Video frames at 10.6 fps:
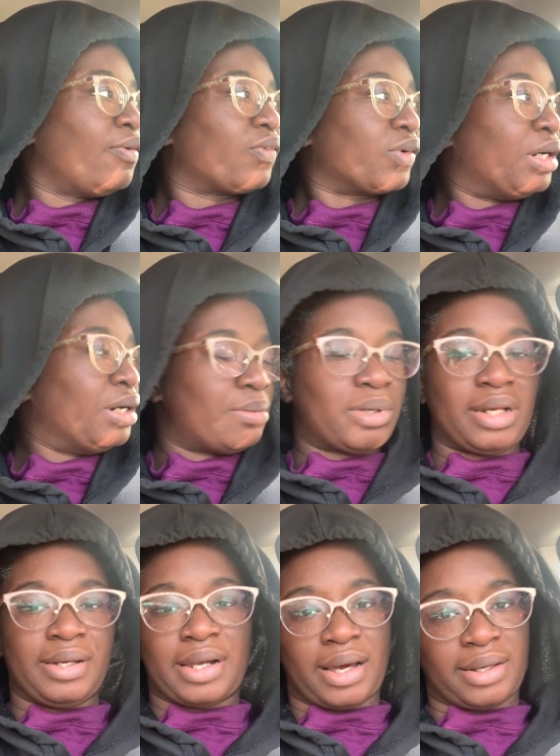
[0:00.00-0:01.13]
from
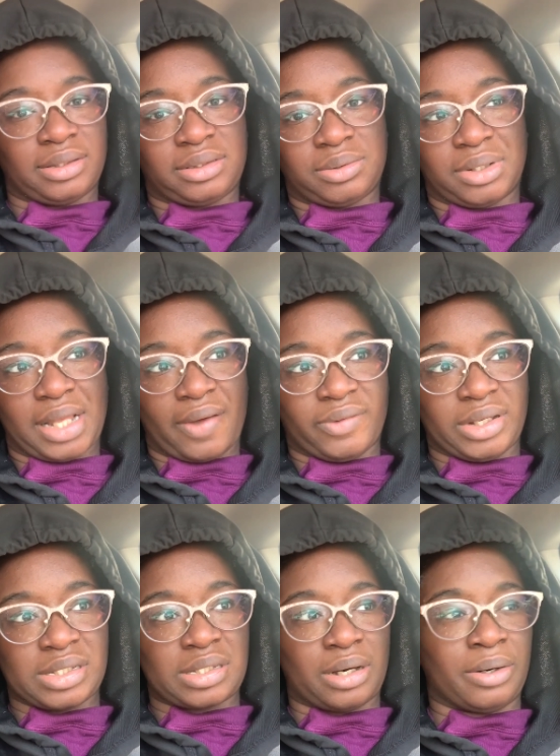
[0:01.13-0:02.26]
9 to 11
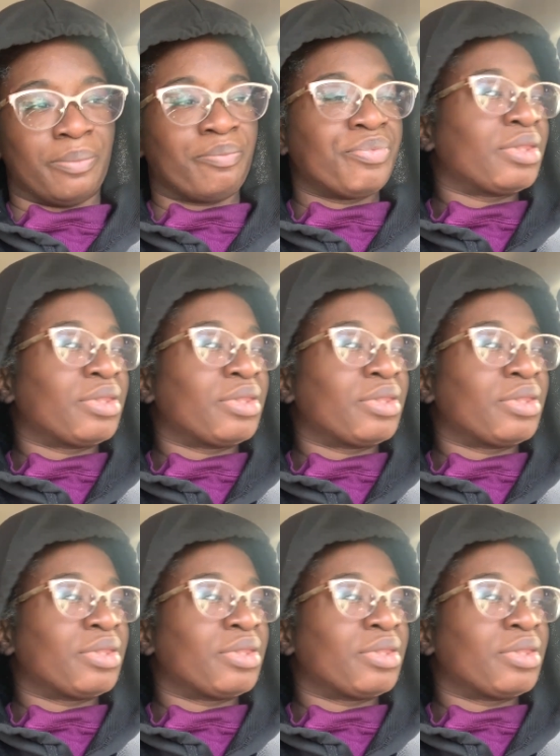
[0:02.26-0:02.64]
so